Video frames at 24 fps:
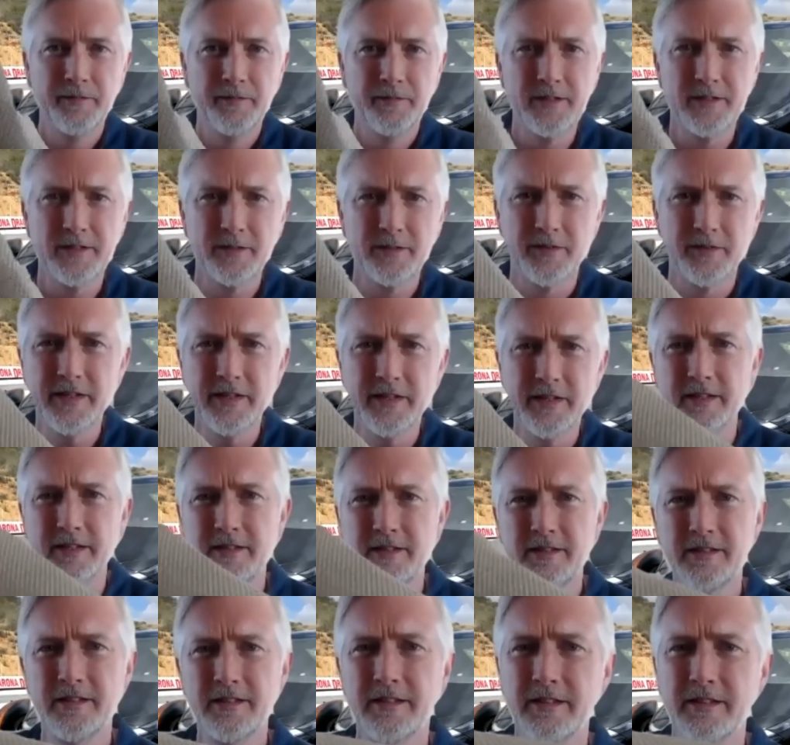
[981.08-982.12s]
So
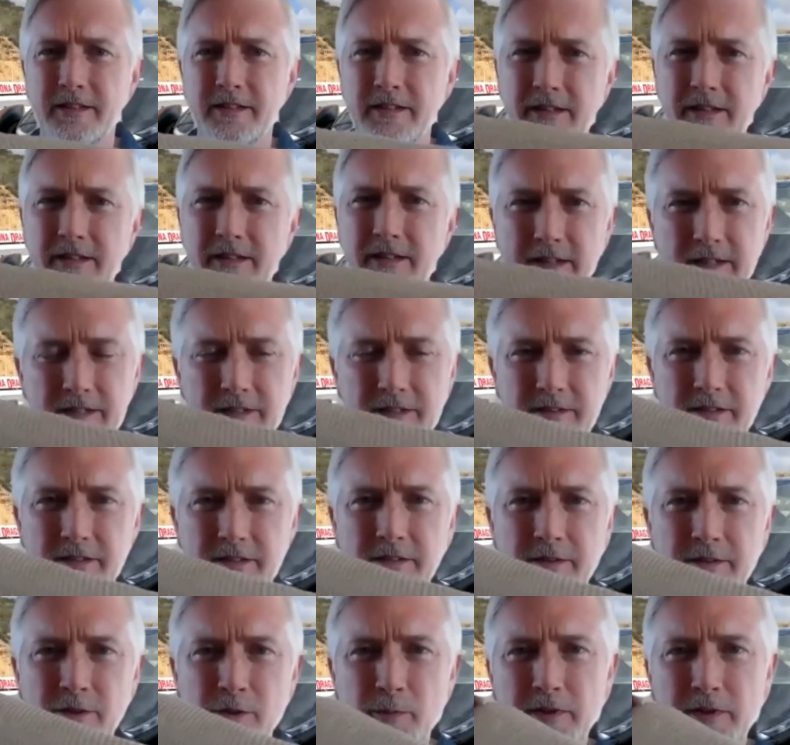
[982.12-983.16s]
this is the
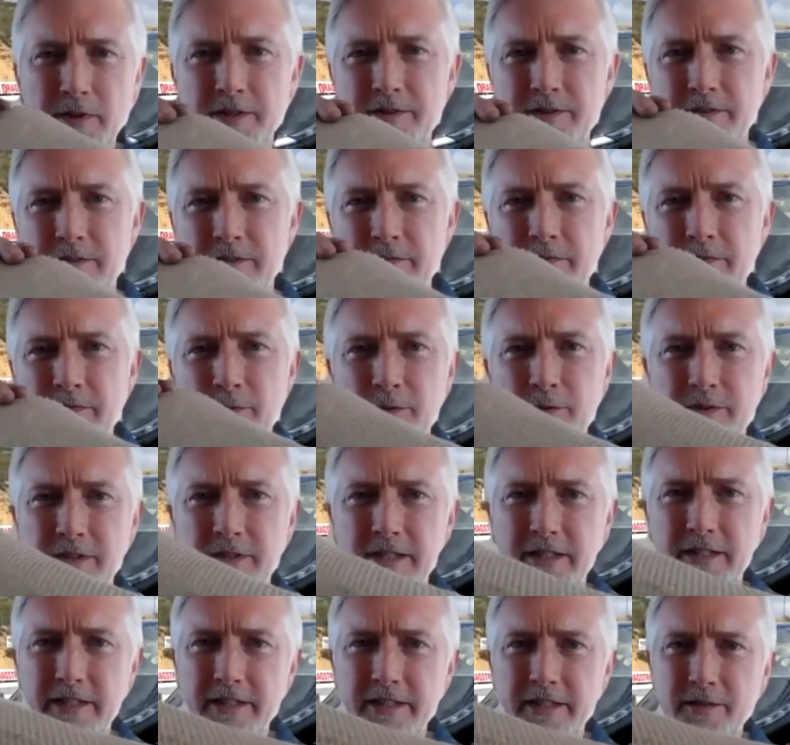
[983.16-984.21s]
accumulation of
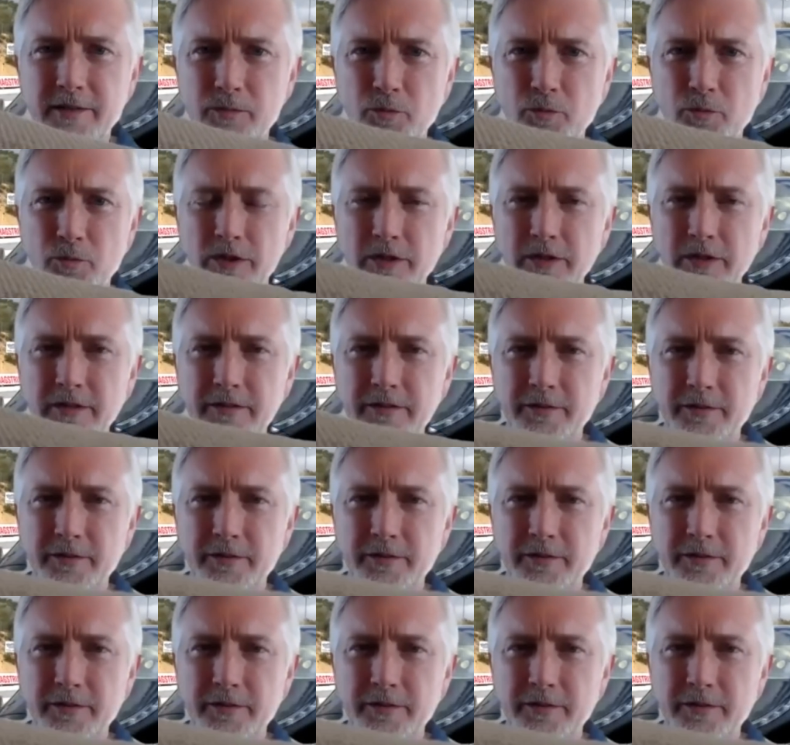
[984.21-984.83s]
14 years' work